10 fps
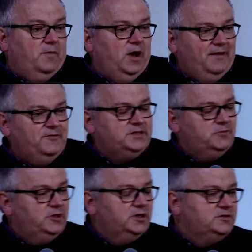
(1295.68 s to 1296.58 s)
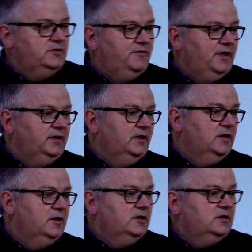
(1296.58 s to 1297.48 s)
every time we go to an event,
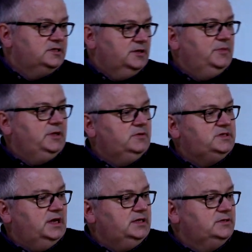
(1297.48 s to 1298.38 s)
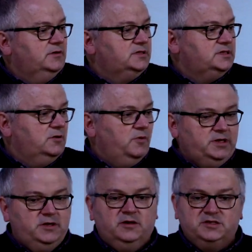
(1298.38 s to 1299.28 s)
somebody would say to us, "So when are
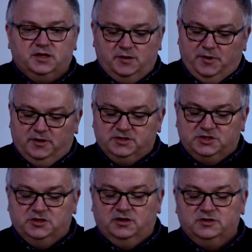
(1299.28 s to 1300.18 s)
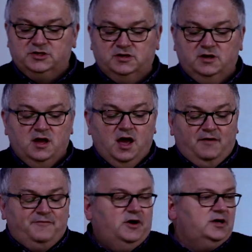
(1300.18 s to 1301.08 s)
you guys going to plant a church?" And
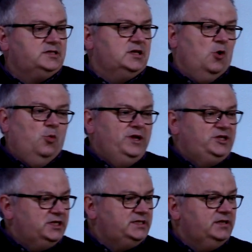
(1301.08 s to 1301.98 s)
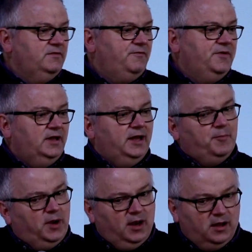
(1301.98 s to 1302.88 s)
for us, we just didn't feel like
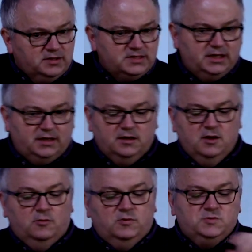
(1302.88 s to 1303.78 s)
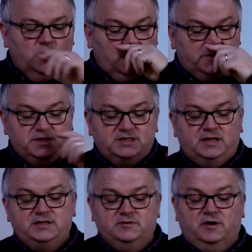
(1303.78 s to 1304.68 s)
planting was what God had
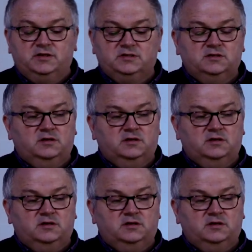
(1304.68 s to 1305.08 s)
said to us.